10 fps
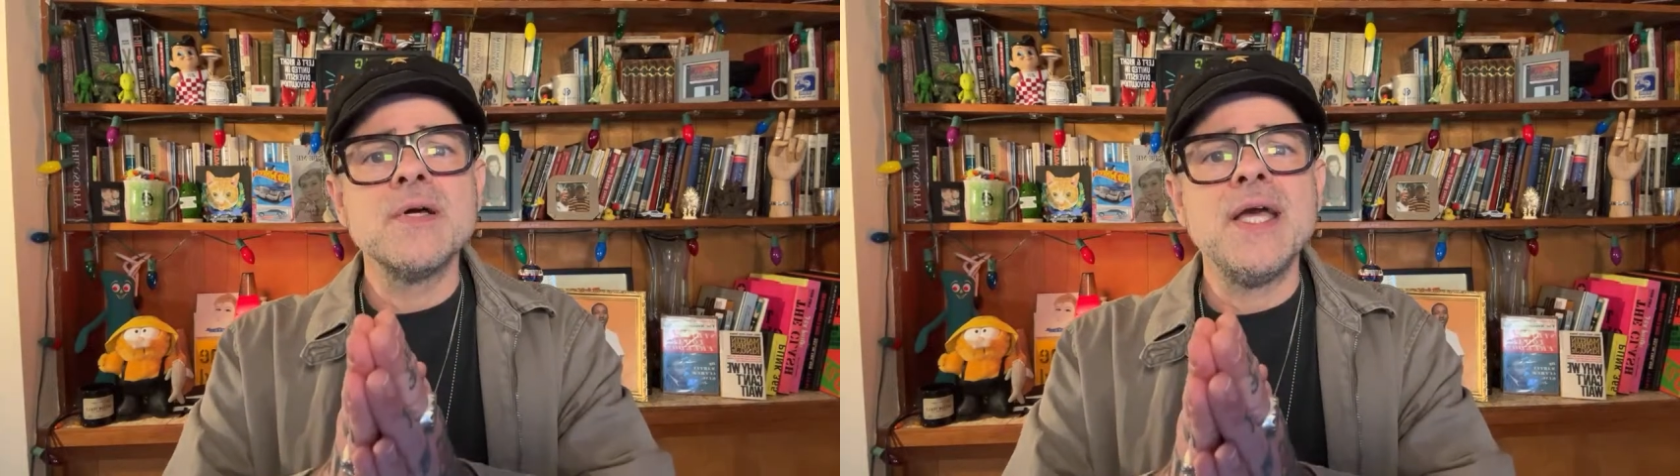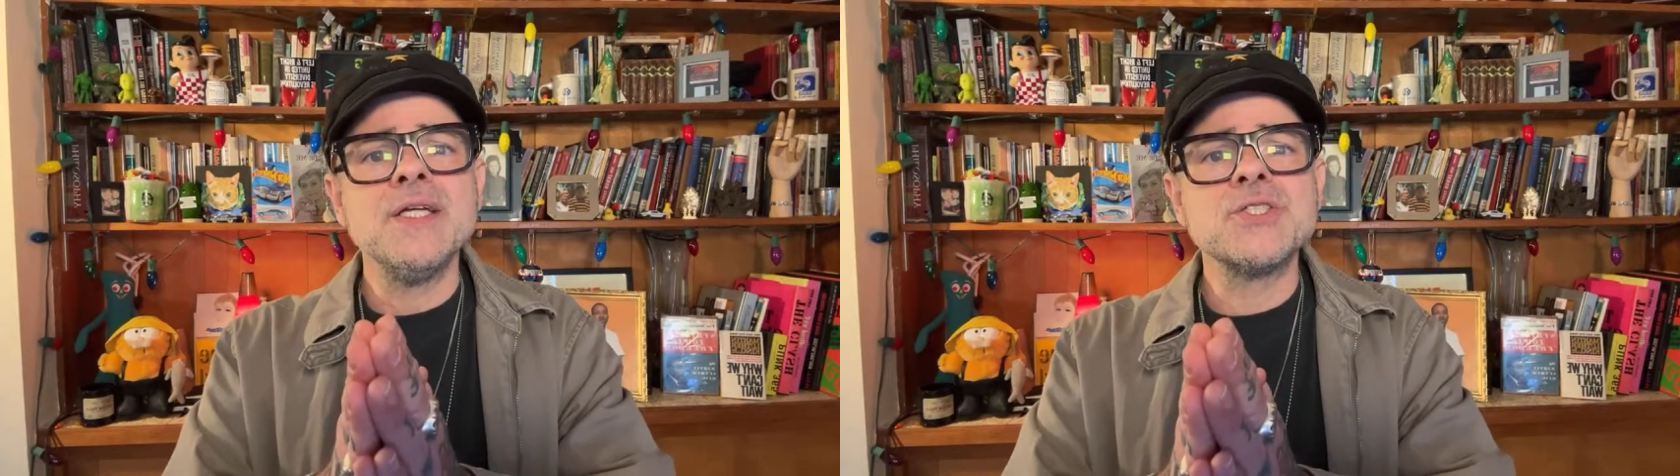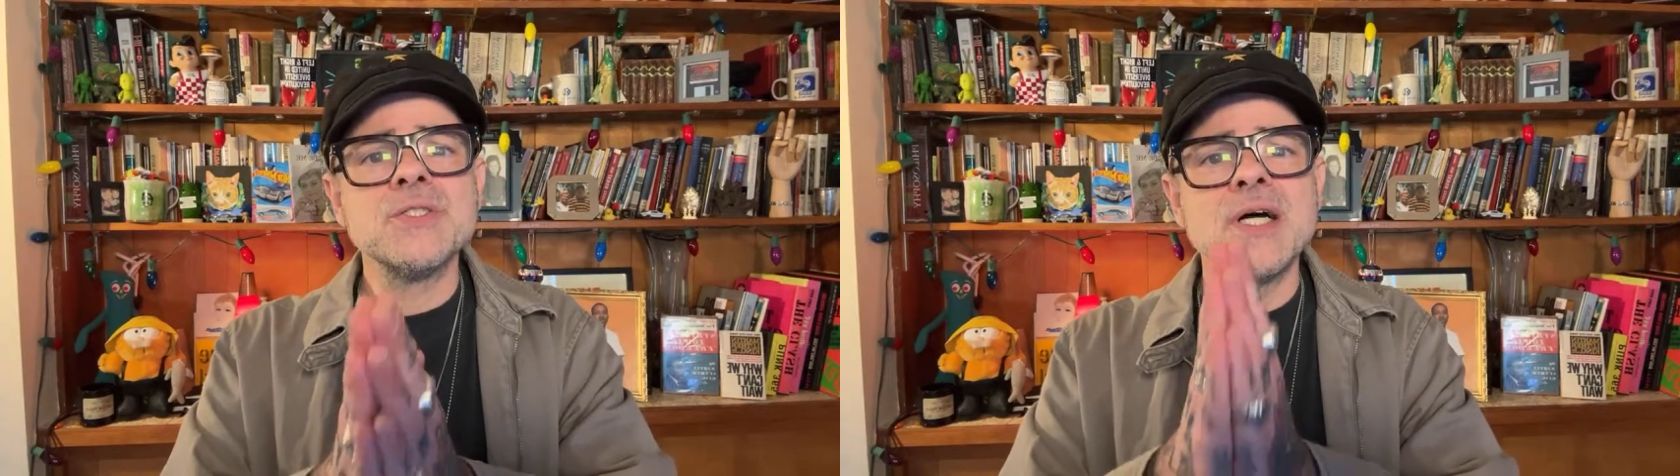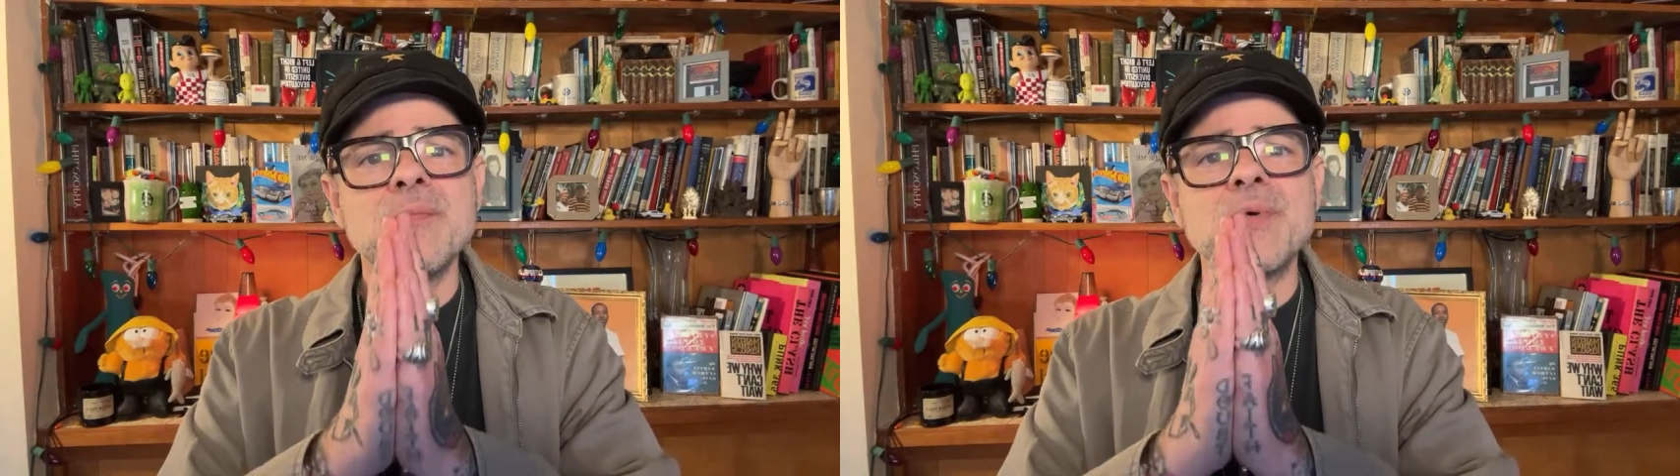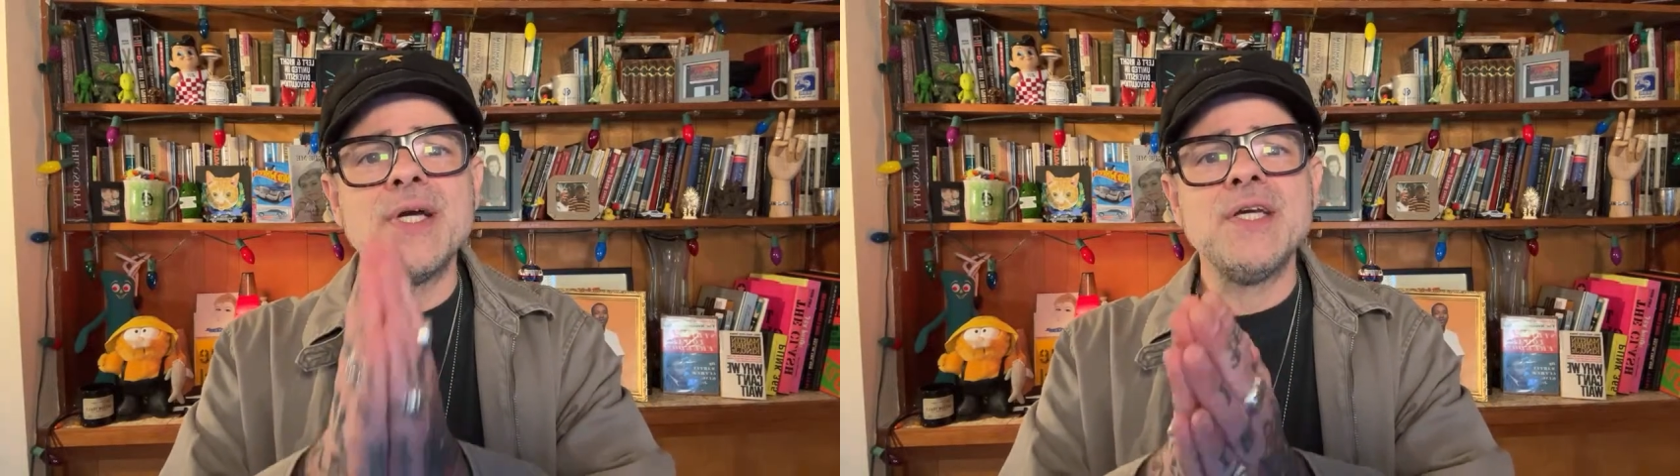Angel,
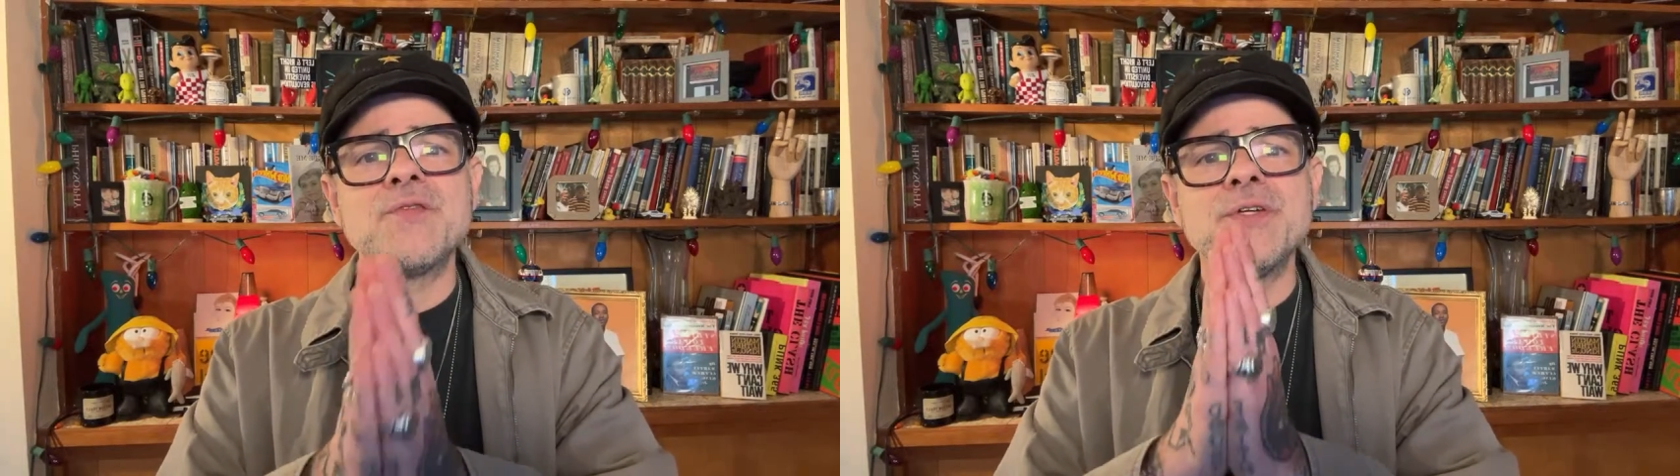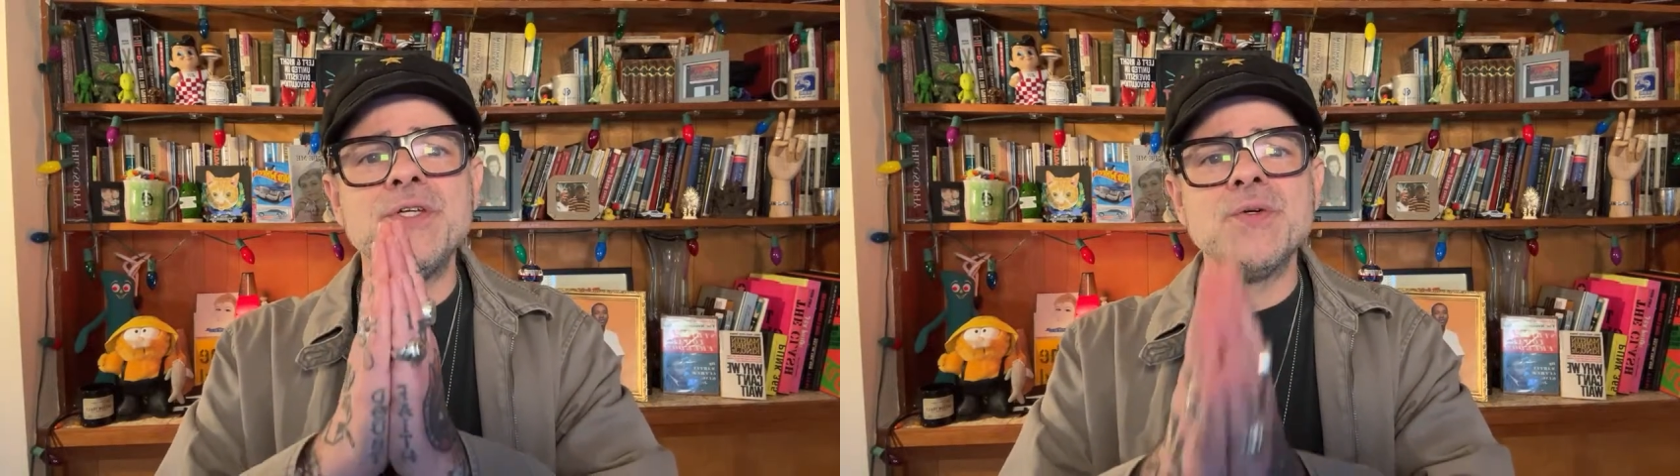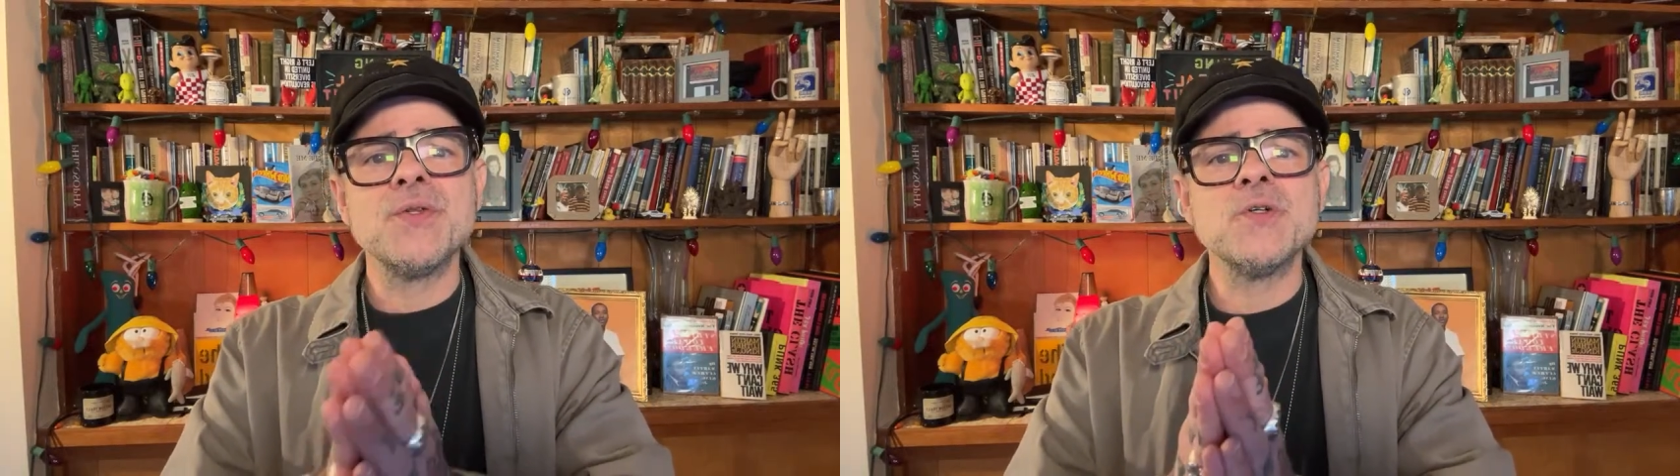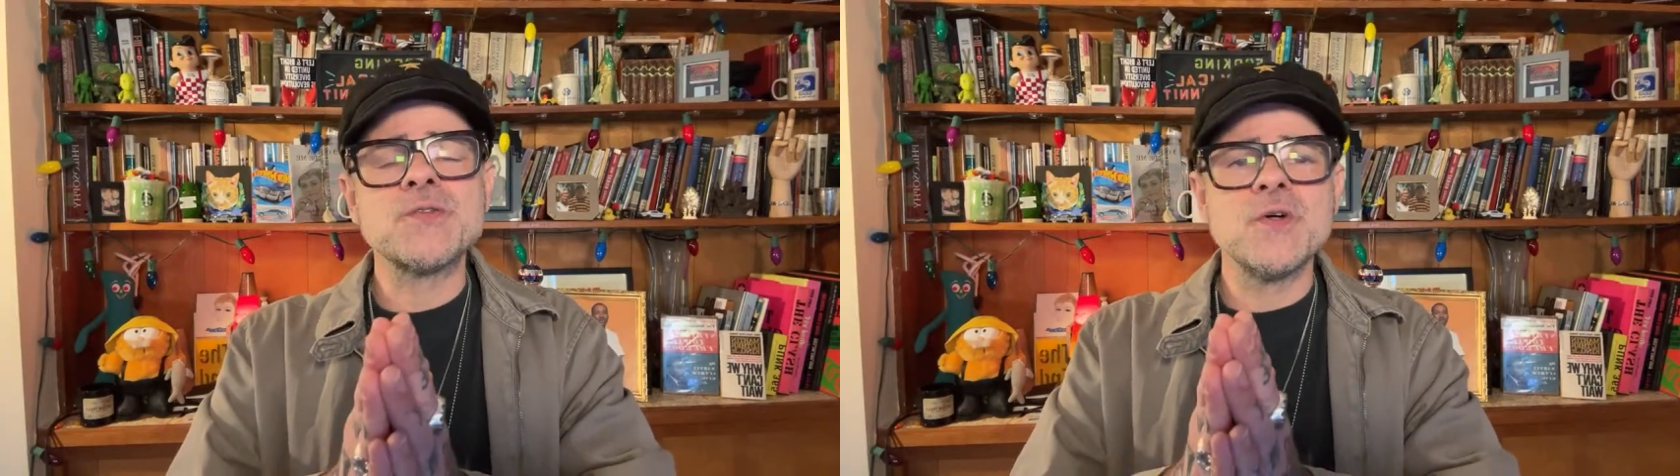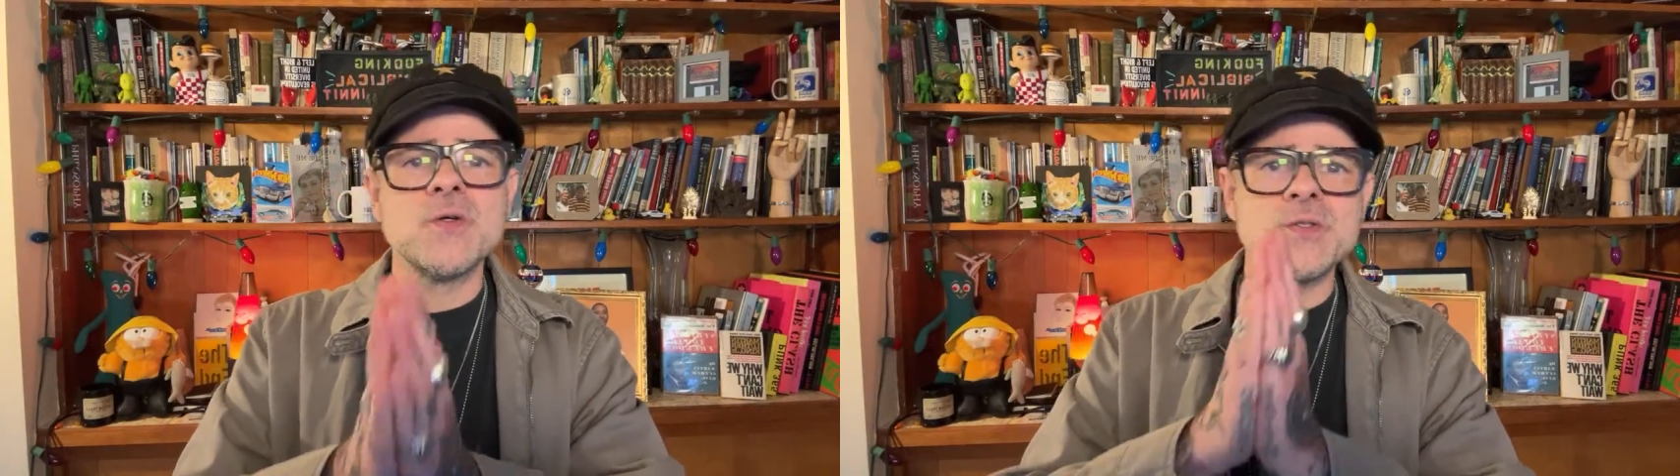I'm praying for you and
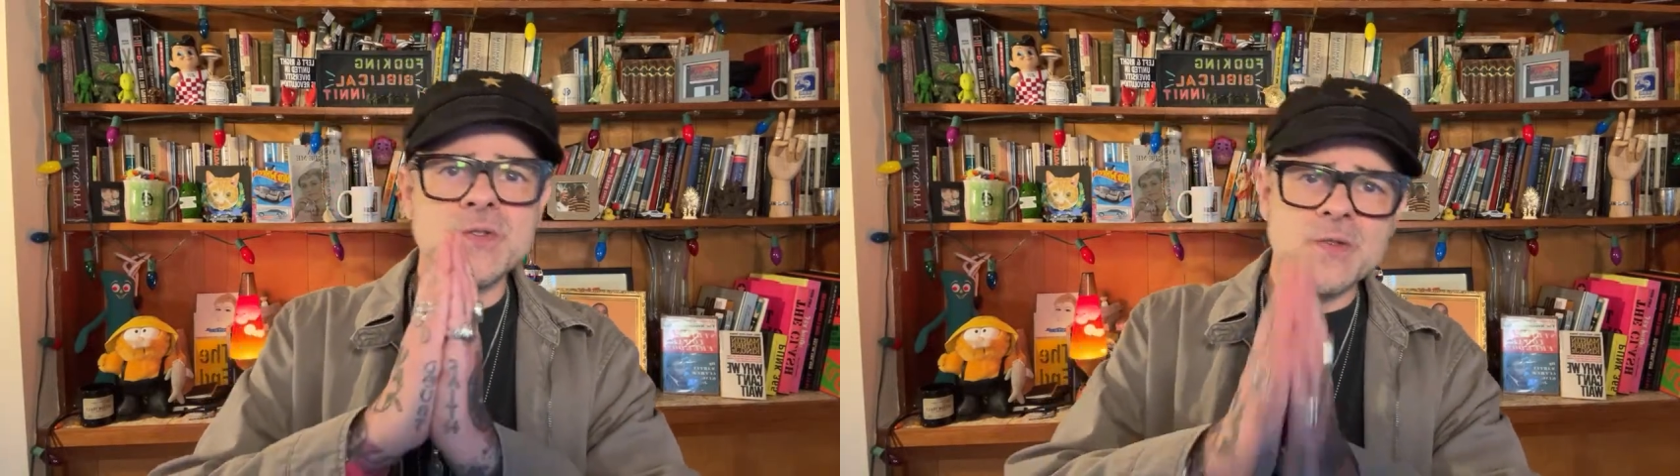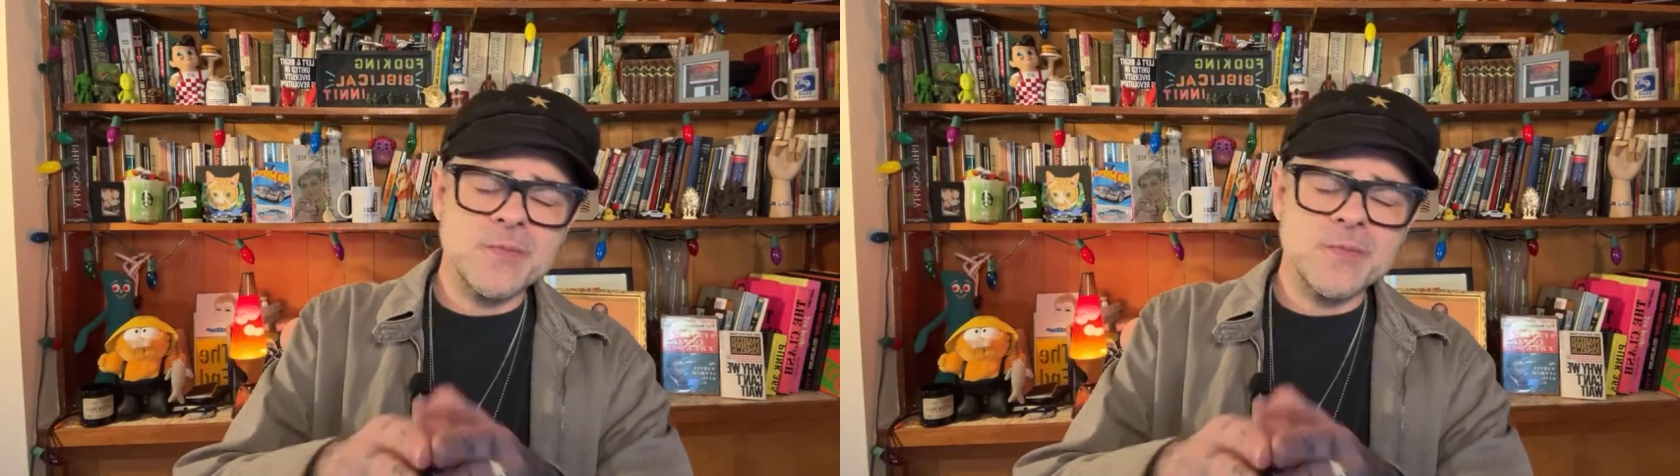those folks who are